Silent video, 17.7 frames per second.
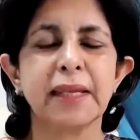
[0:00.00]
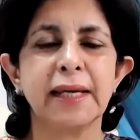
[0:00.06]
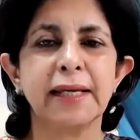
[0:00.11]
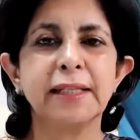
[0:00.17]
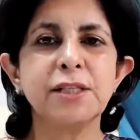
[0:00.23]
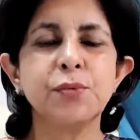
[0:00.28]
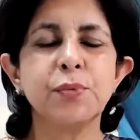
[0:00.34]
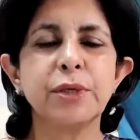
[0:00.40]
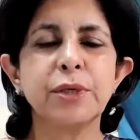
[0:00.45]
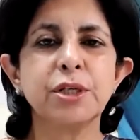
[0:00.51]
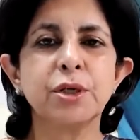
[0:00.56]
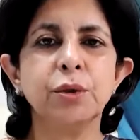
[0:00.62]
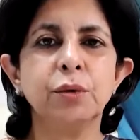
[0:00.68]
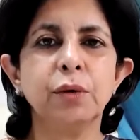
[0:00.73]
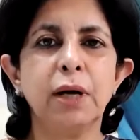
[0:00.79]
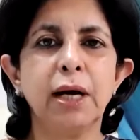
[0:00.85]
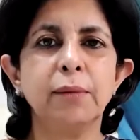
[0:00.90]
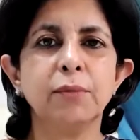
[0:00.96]
In this
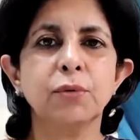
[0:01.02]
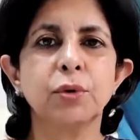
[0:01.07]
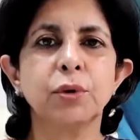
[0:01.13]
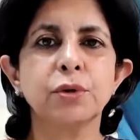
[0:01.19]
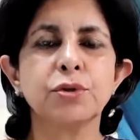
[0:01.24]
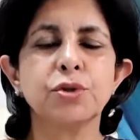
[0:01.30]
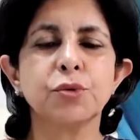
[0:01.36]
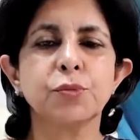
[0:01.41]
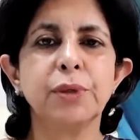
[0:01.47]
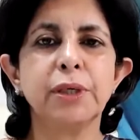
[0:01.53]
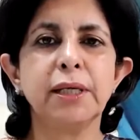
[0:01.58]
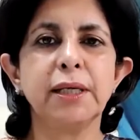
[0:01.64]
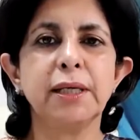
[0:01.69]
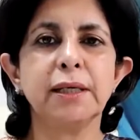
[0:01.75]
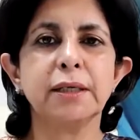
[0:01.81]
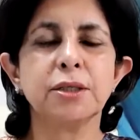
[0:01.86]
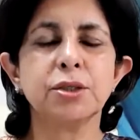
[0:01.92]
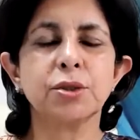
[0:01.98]
video, I'm going to
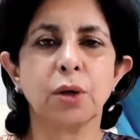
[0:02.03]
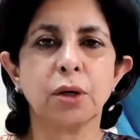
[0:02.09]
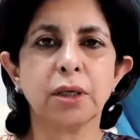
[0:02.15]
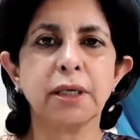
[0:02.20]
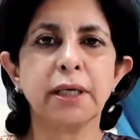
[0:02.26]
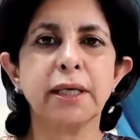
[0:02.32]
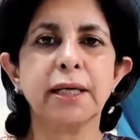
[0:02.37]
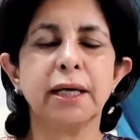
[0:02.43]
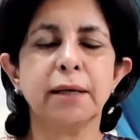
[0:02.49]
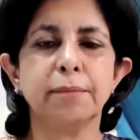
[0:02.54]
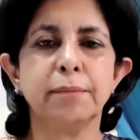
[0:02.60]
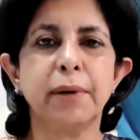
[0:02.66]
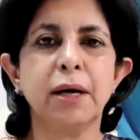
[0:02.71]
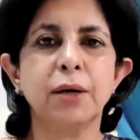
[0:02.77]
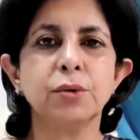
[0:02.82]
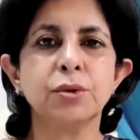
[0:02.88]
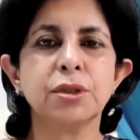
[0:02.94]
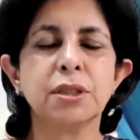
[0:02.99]
be talking
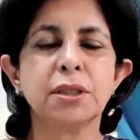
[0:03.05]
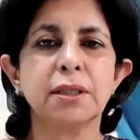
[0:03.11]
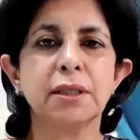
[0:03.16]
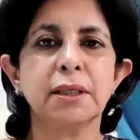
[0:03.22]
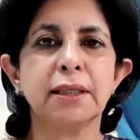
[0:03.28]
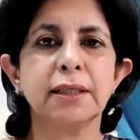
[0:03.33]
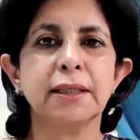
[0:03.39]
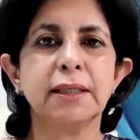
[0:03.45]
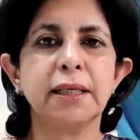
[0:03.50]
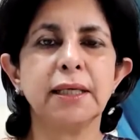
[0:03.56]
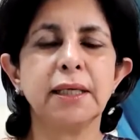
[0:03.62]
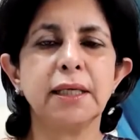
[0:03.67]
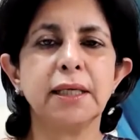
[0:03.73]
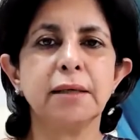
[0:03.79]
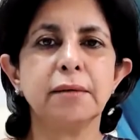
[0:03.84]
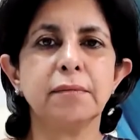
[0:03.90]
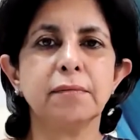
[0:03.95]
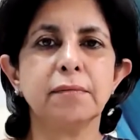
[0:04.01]
about
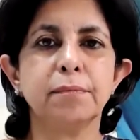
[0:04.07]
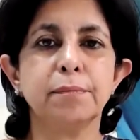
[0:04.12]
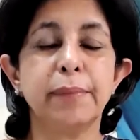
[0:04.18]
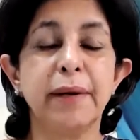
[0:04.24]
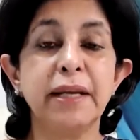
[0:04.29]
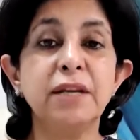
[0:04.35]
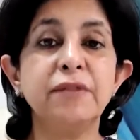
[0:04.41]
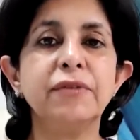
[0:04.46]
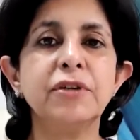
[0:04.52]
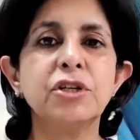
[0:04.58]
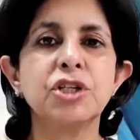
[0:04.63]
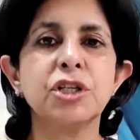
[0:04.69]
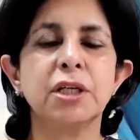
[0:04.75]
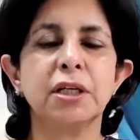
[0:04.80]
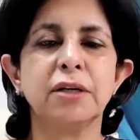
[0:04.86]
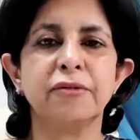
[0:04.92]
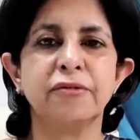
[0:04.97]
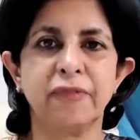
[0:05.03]
the
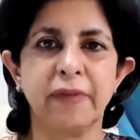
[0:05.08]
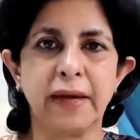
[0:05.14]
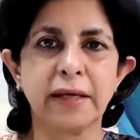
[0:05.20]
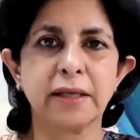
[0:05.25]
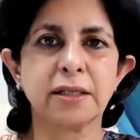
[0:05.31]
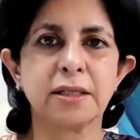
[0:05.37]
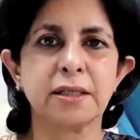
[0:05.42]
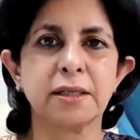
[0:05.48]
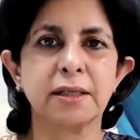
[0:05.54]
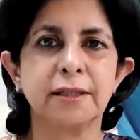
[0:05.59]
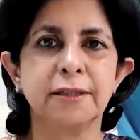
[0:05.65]
beneficial effect